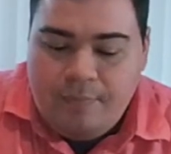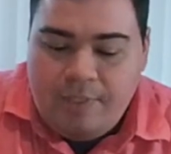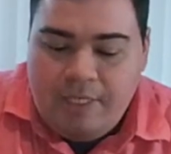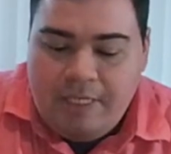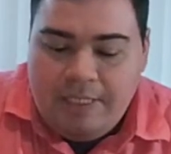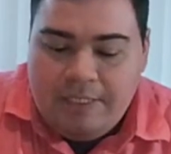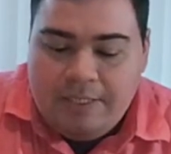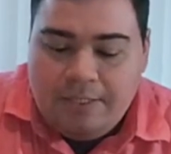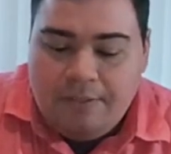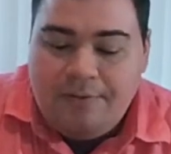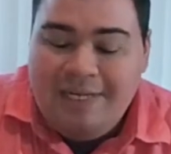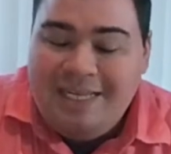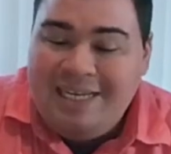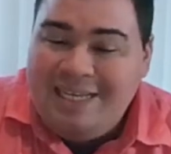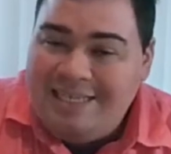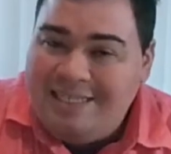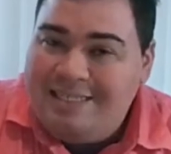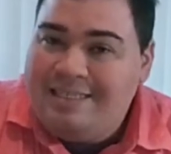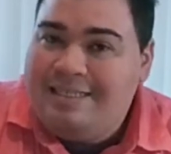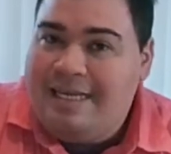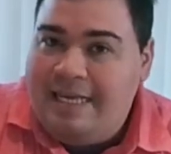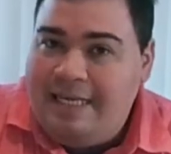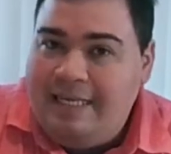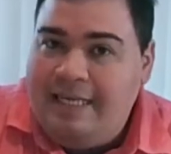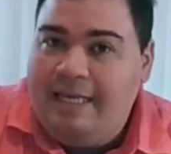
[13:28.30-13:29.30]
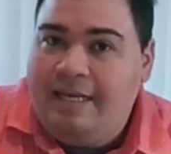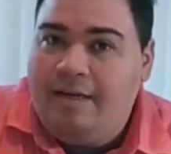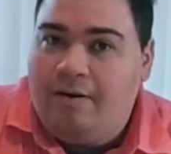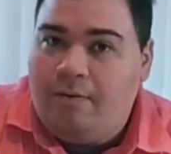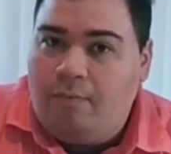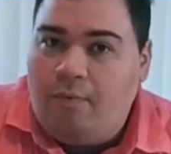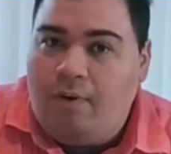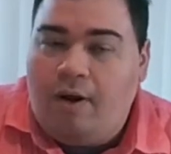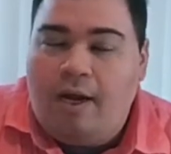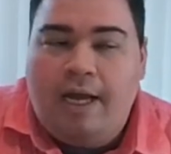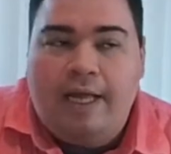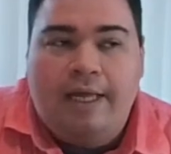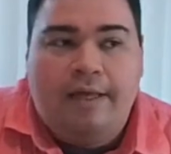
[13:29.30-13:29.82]
so it is taking a
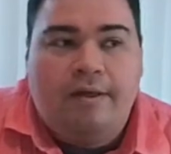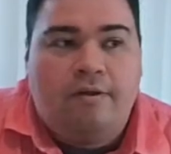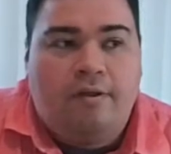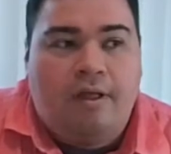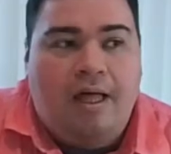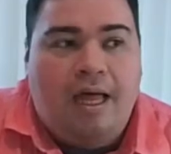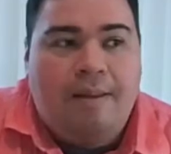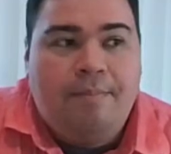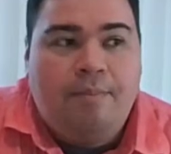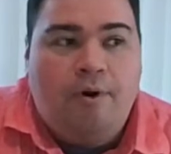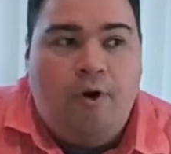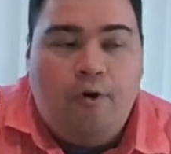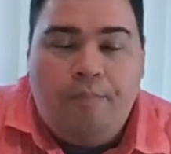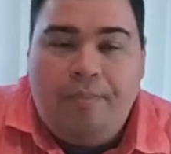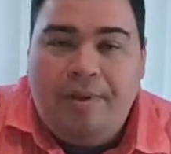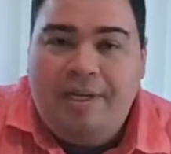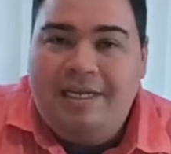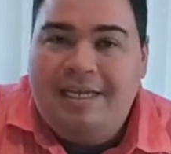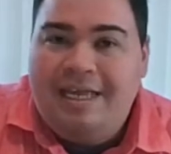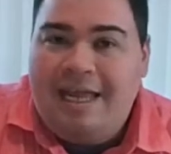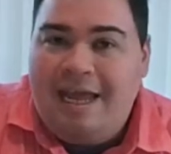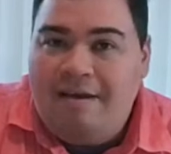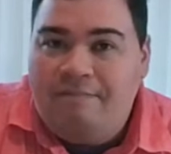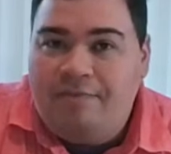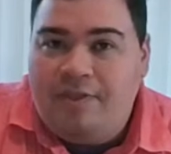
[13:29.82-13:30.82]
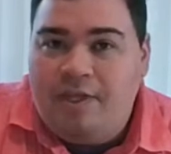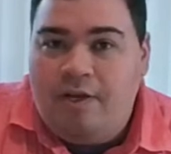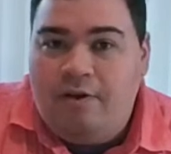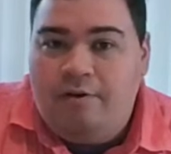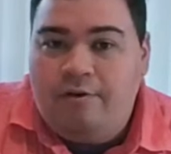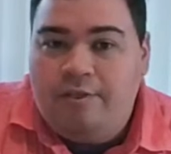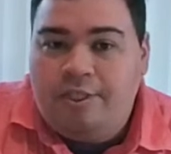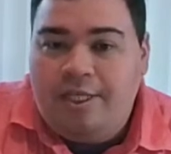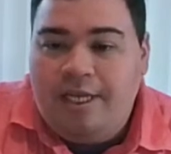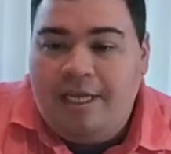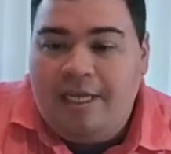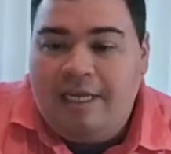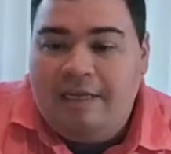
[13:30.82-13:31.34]
while. I'm hoping to have the
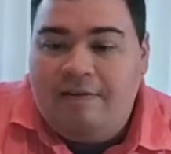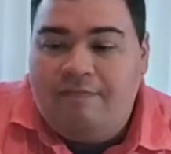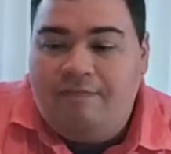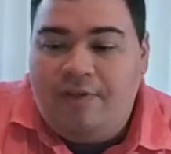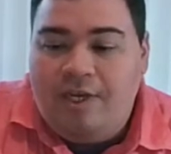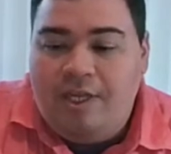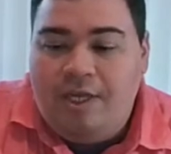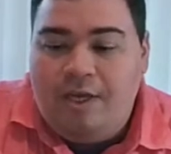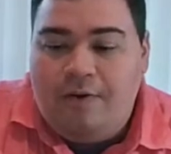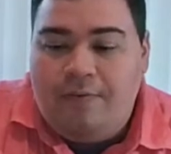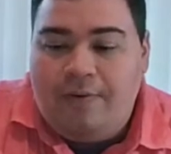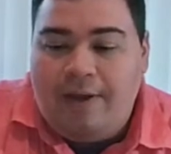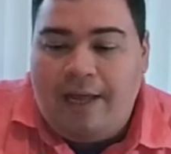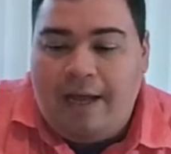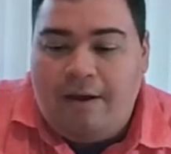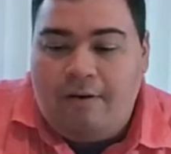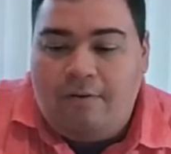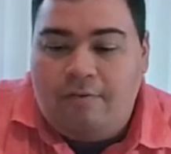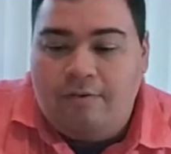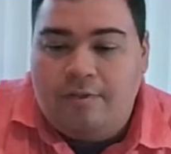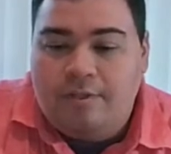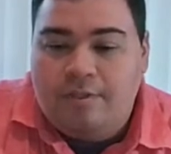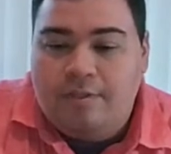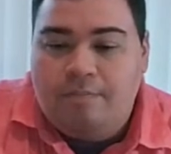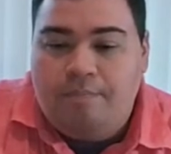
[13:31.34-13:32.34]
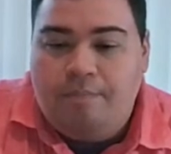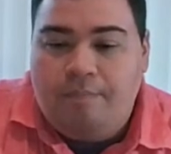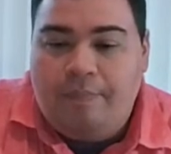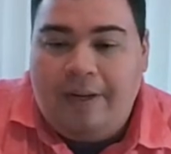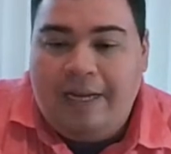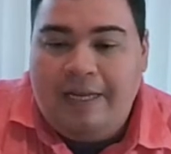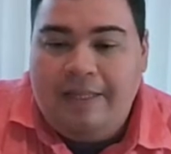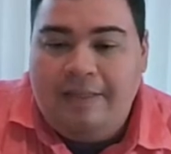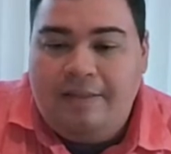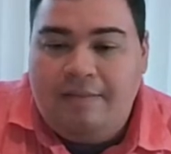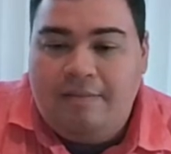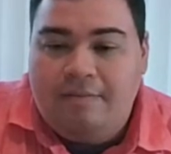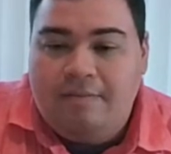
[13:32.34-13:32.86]
Oceanic video out
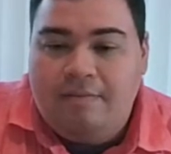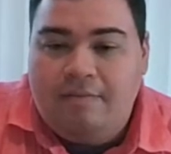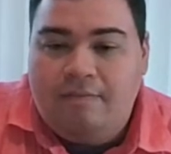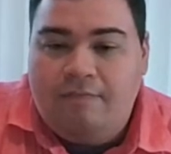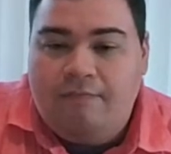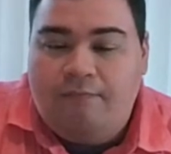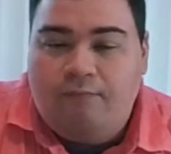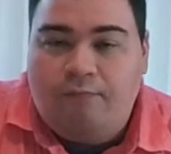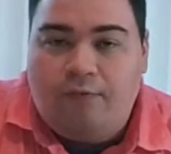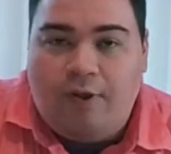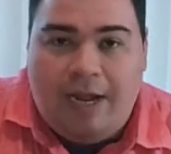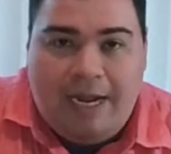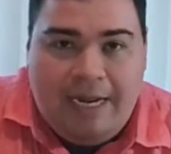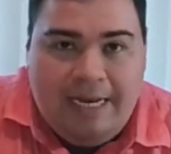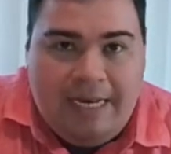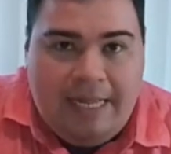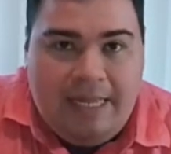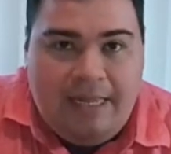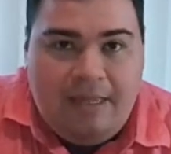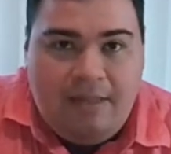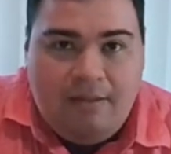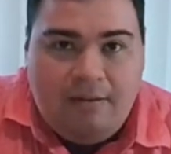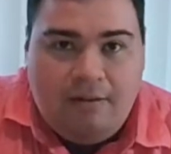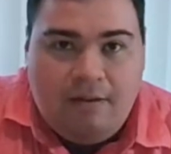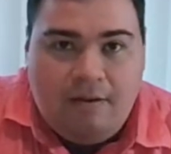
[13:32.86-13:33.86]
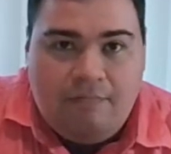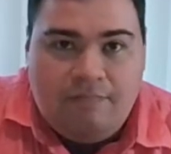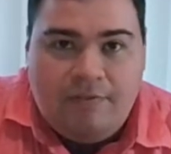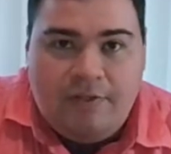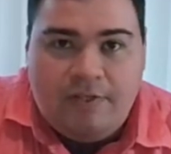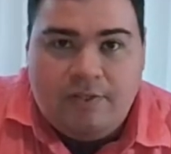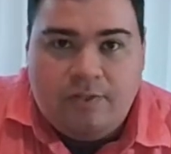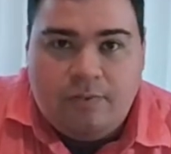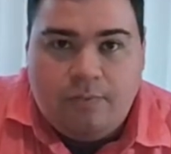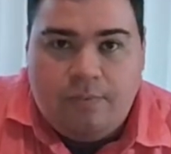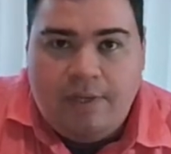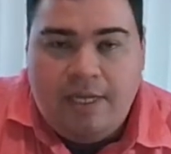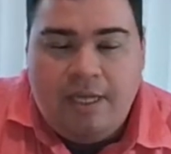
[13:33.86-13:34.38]
by Friday of
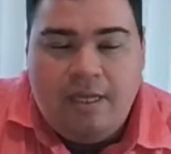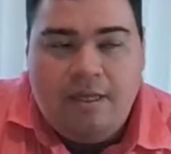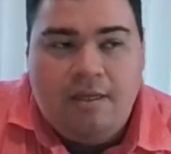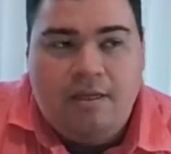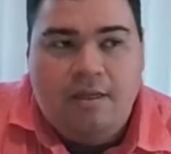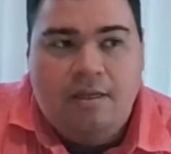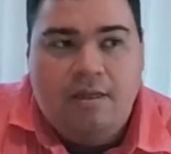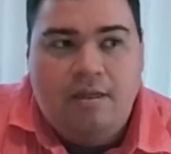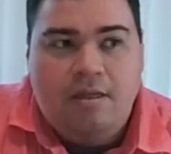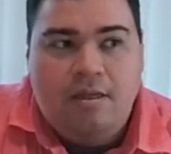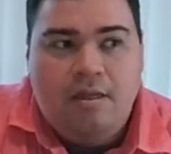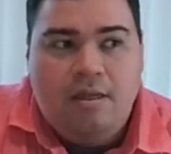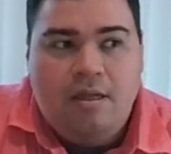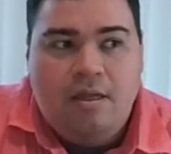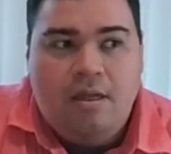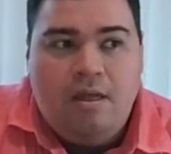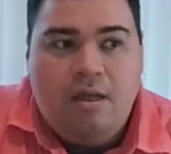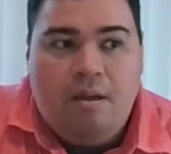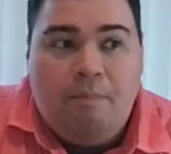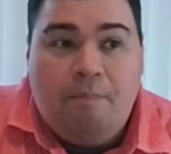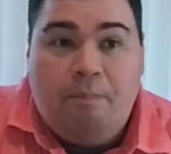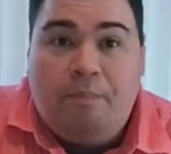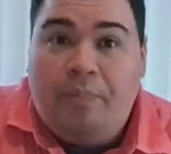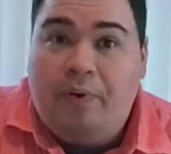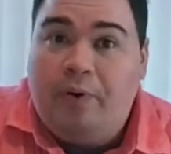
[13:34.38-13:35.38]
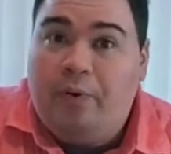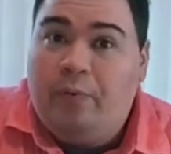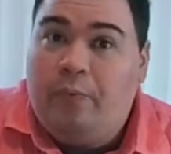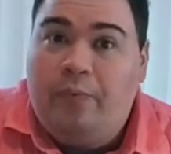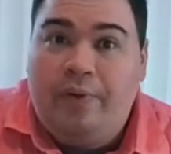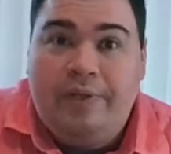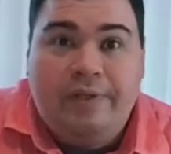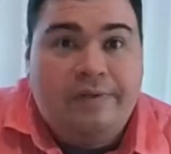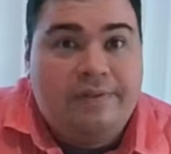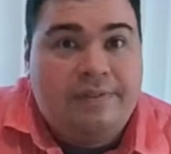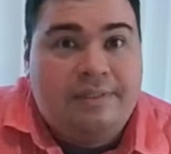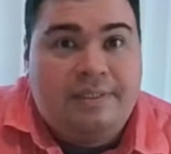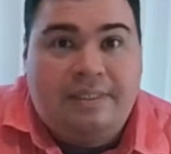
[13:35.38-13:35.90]
this week, but
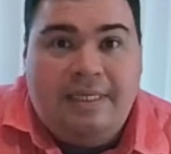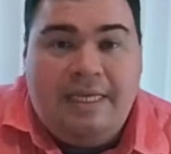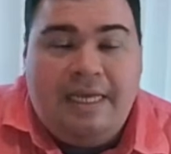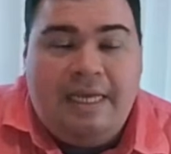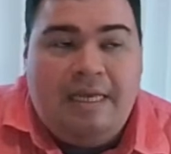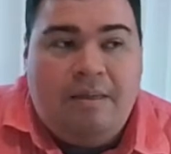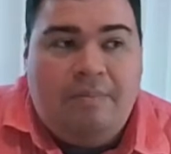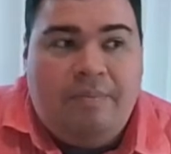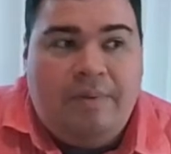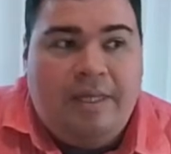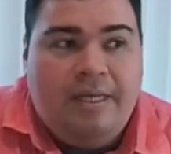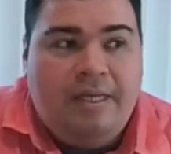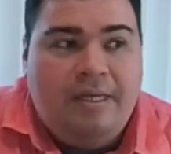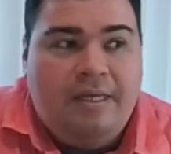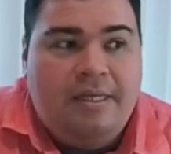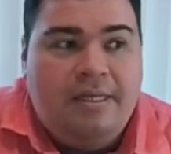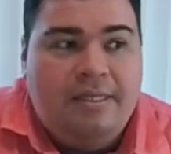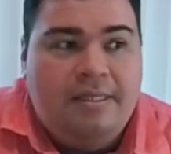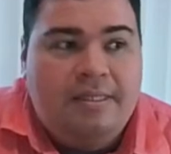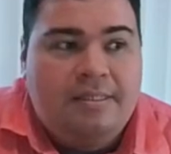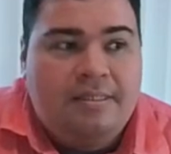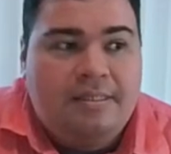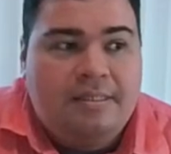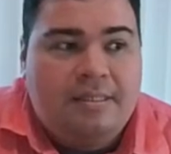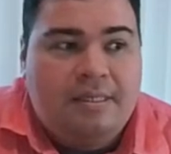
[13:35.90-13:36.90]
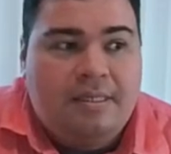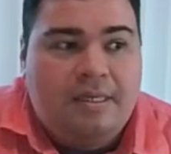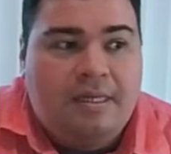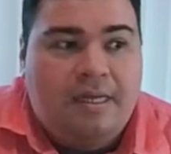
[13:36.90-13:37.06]
we'll see, because